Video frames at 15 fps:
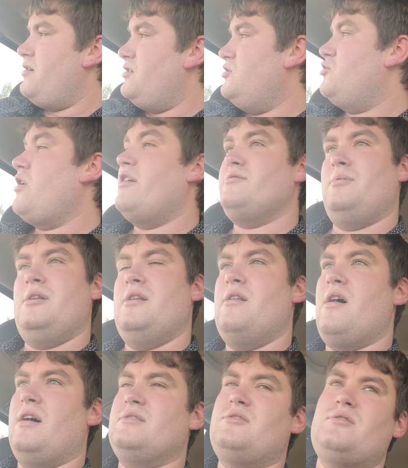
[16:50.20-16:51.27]
Drives me
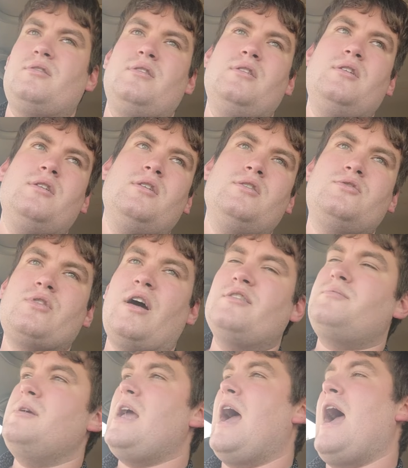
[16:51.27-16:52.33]
nuts. Drives
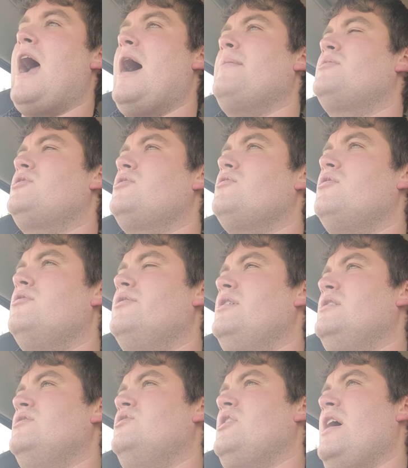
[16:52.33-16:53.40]
me absolutely
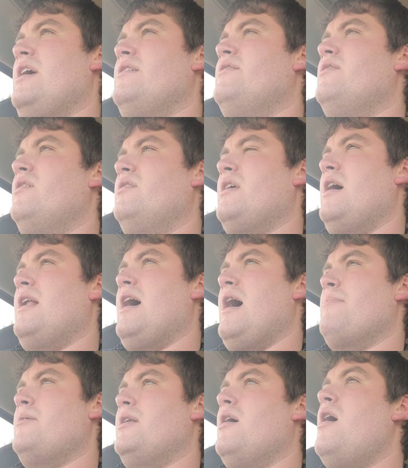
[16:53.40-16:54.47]
insane that
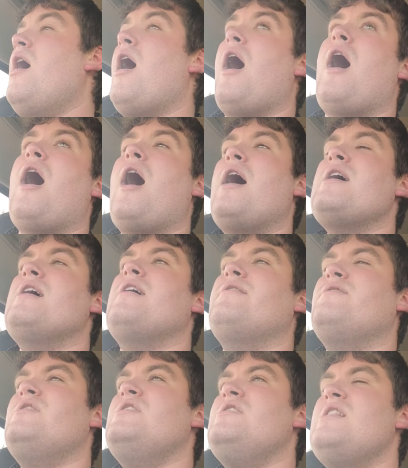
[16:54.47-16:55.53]
happened. I
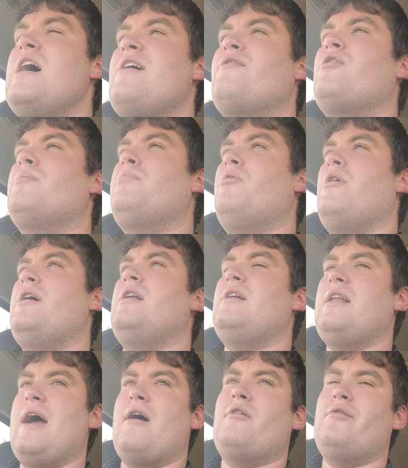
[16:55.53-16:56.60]
have never played a
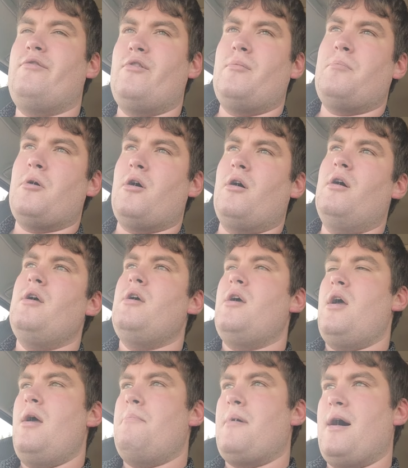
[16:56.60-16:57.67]
down of football
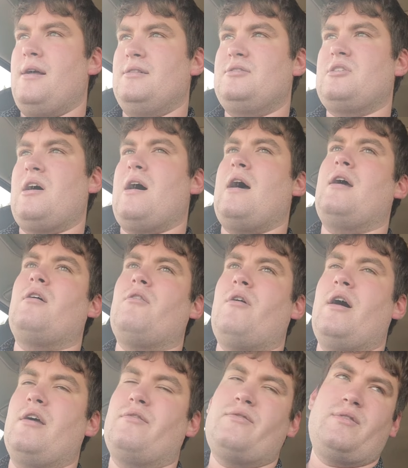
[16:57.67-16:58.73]
in my entire
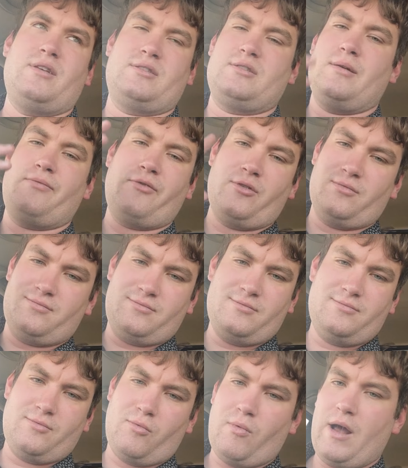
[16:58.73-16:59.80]
life, except for
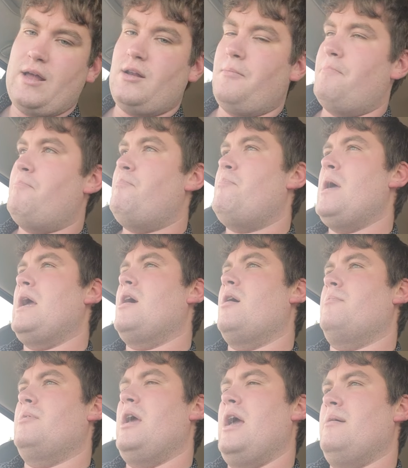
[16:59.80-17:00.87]
random
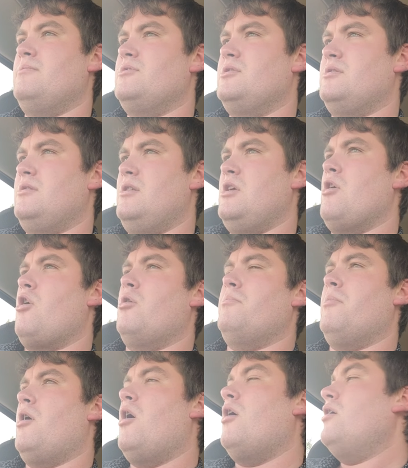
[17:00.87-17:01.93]
pickup games and yard
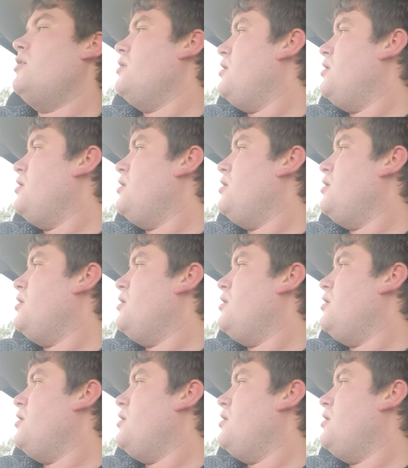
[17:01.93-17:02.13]
ball.